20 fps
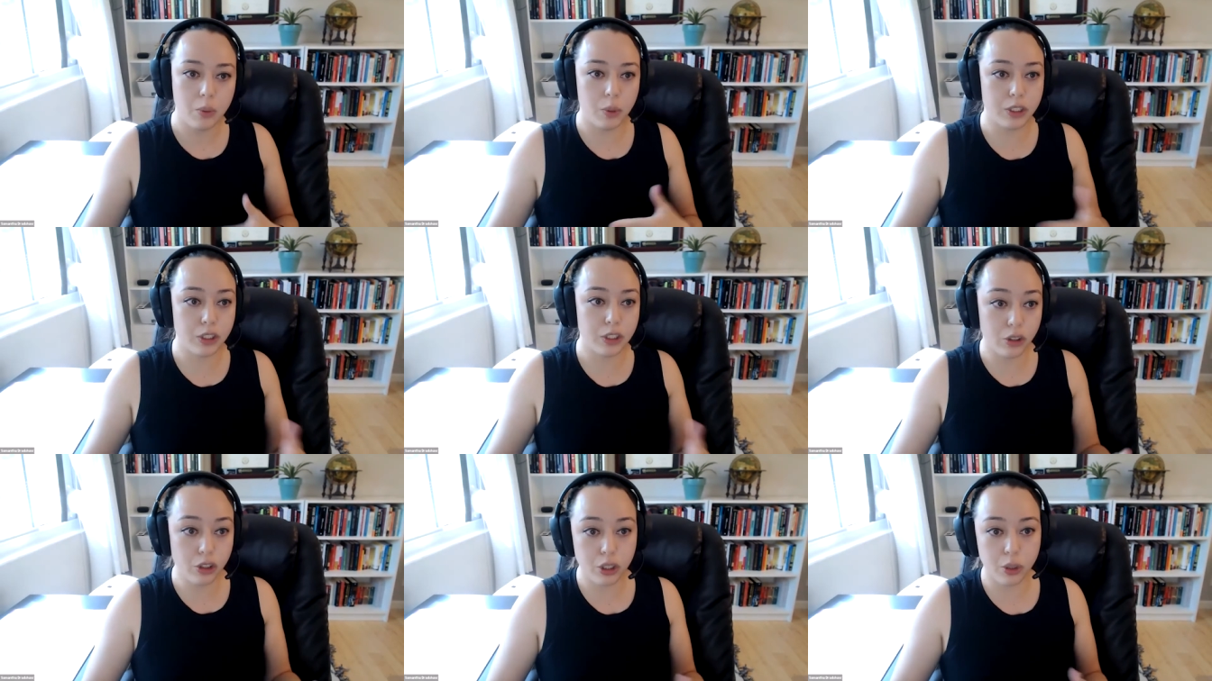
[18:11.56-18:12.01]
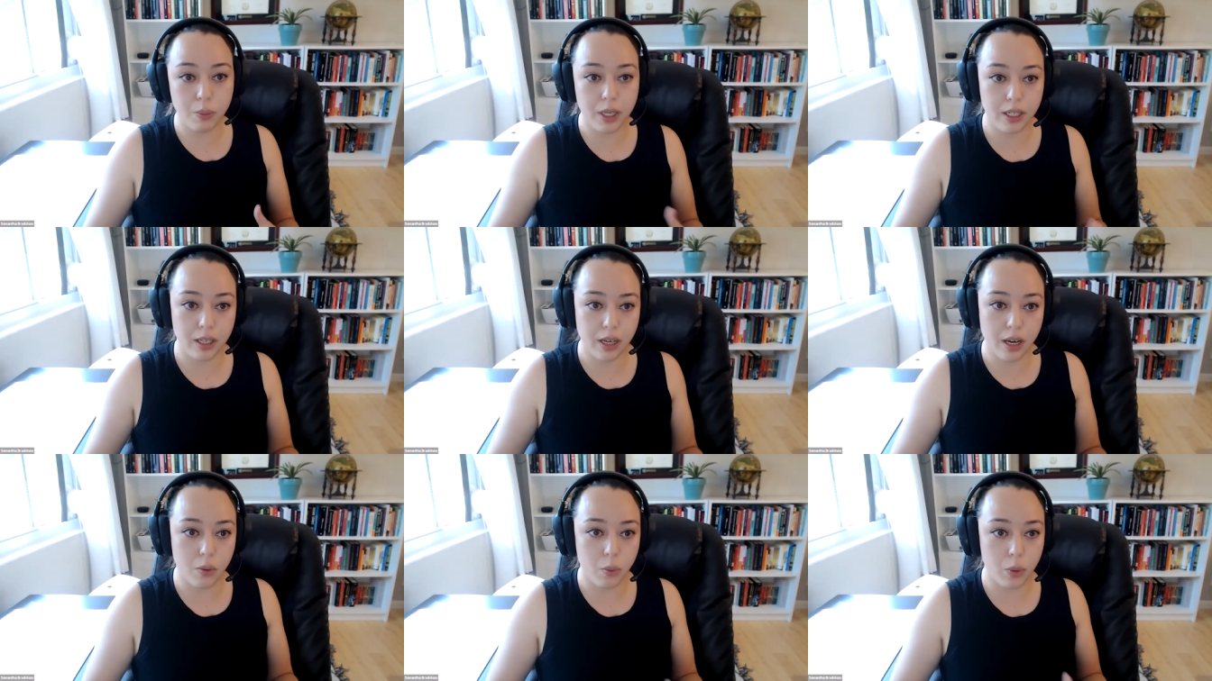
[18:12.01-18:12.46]
With social
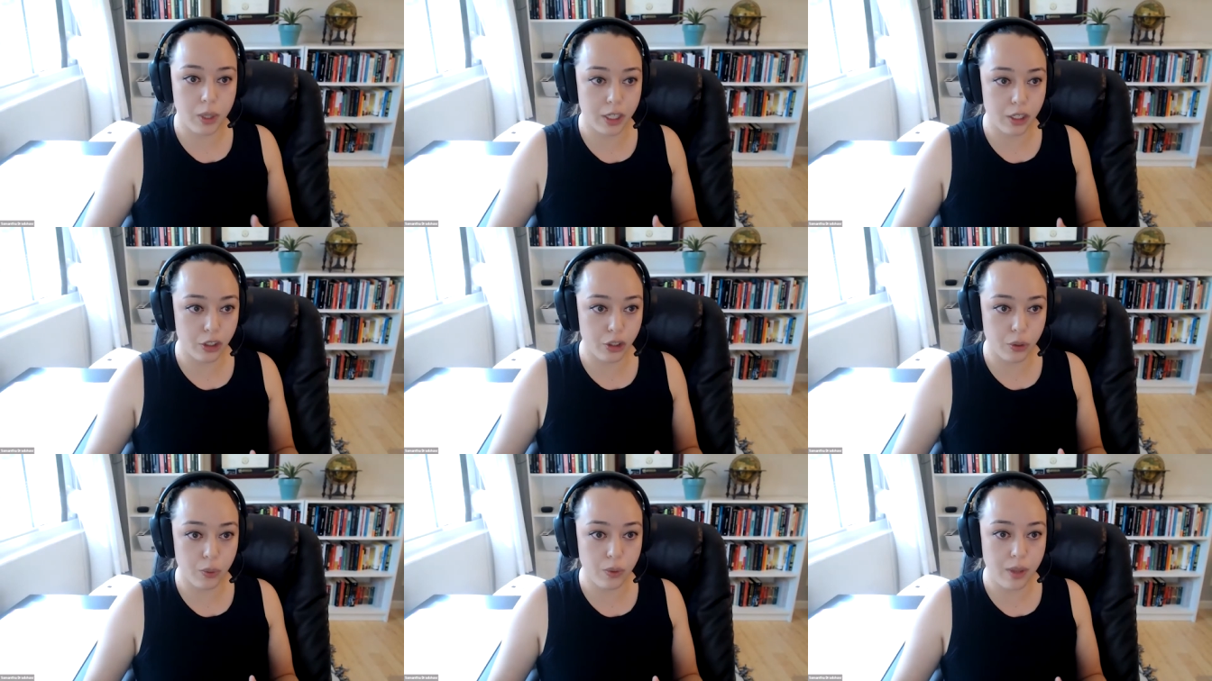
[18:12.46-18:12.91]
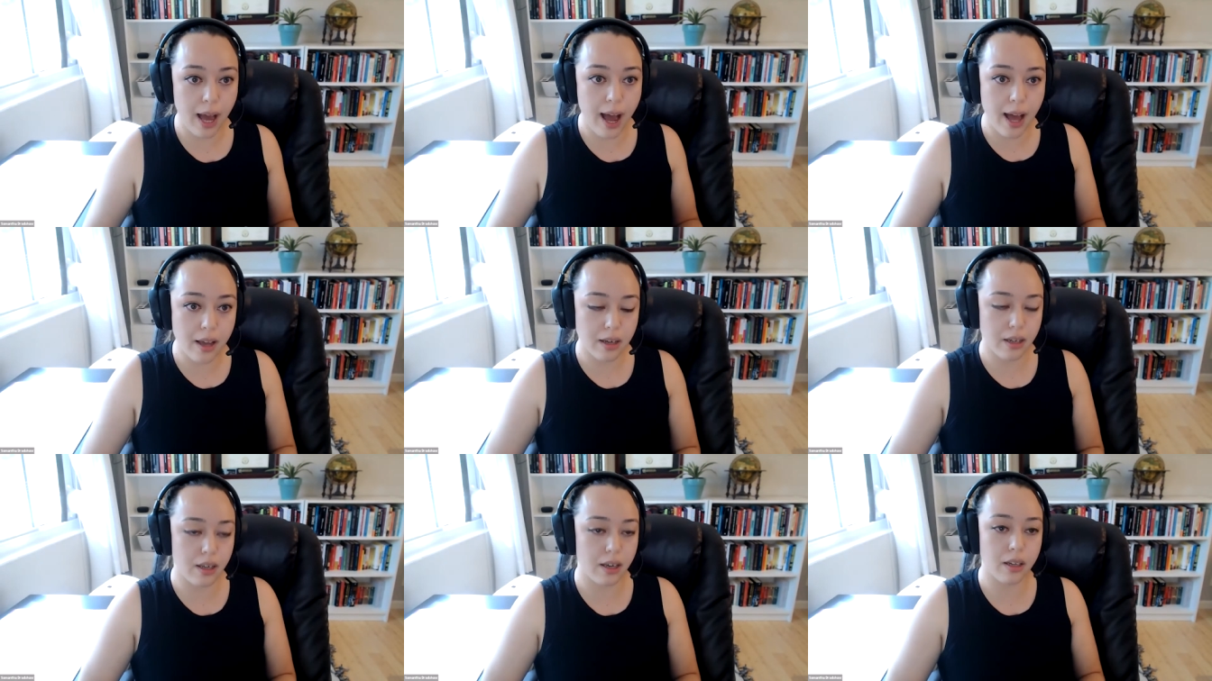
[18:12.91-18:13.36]
media, we can do
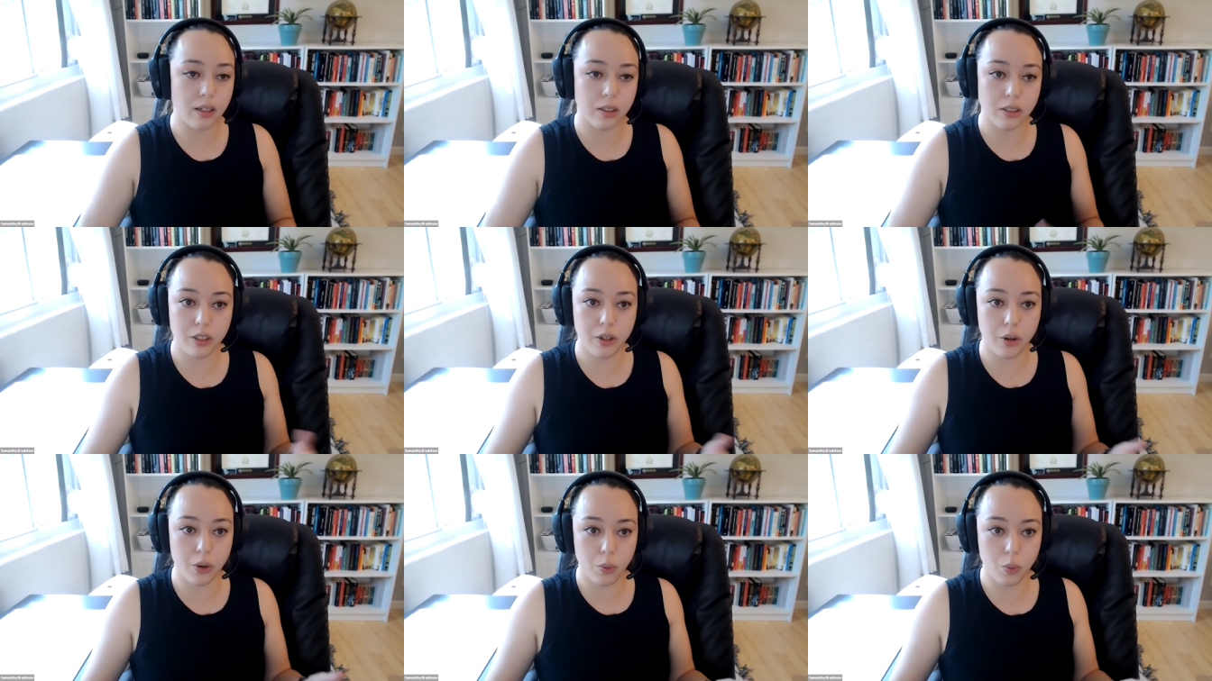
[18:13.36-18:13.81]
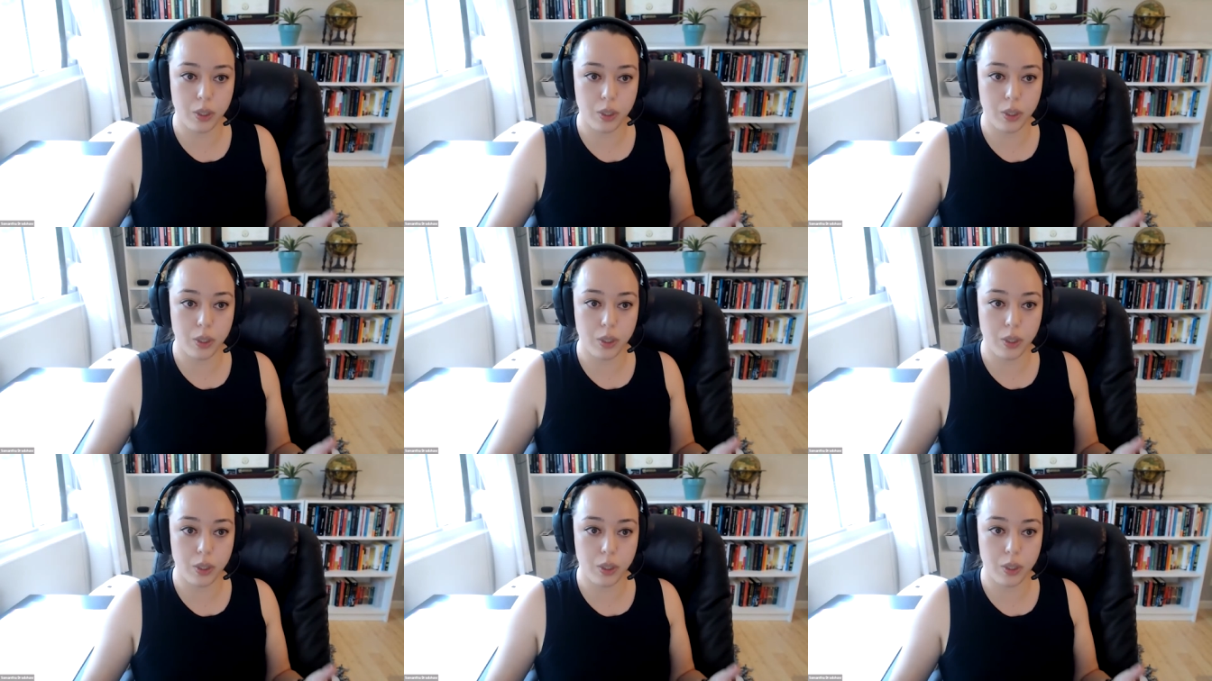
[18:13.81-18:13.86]
that. And, you know,